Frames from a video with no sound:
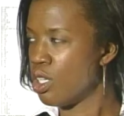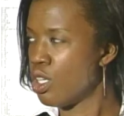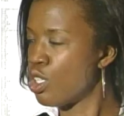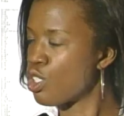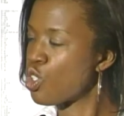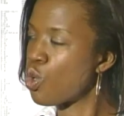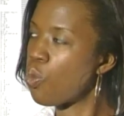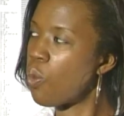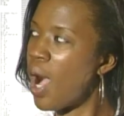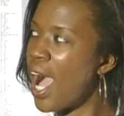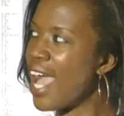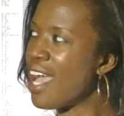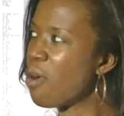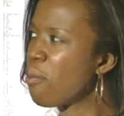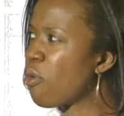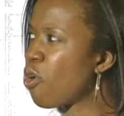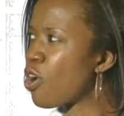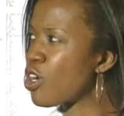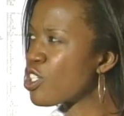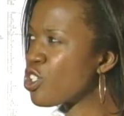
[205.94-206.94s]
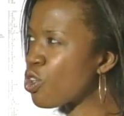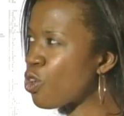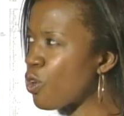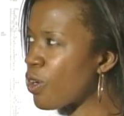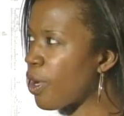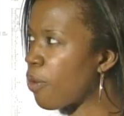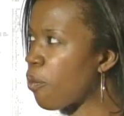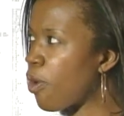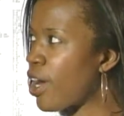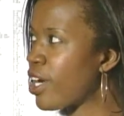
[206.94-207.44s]
So why a
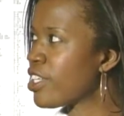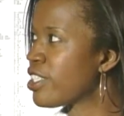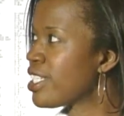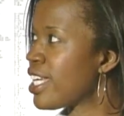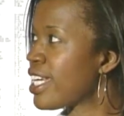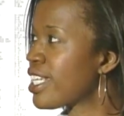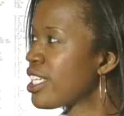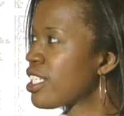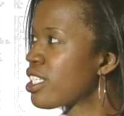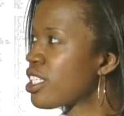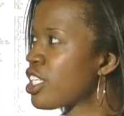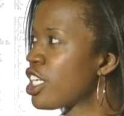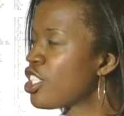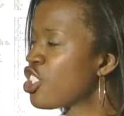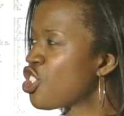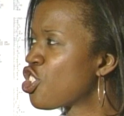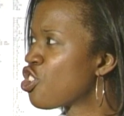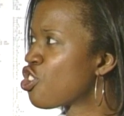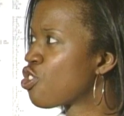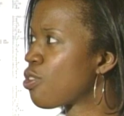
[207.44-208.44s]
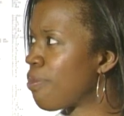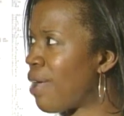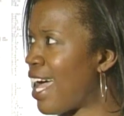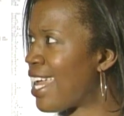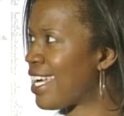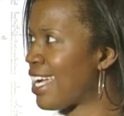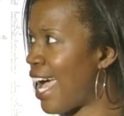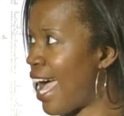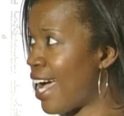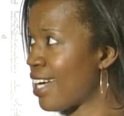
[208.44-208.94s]
moratorium? Why are you taking such
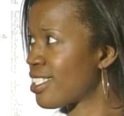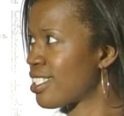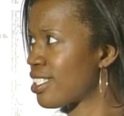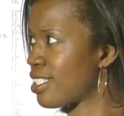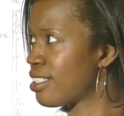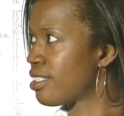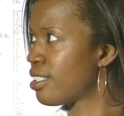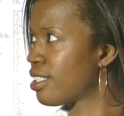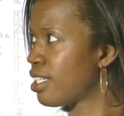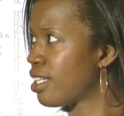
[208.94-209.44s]
dramatic action?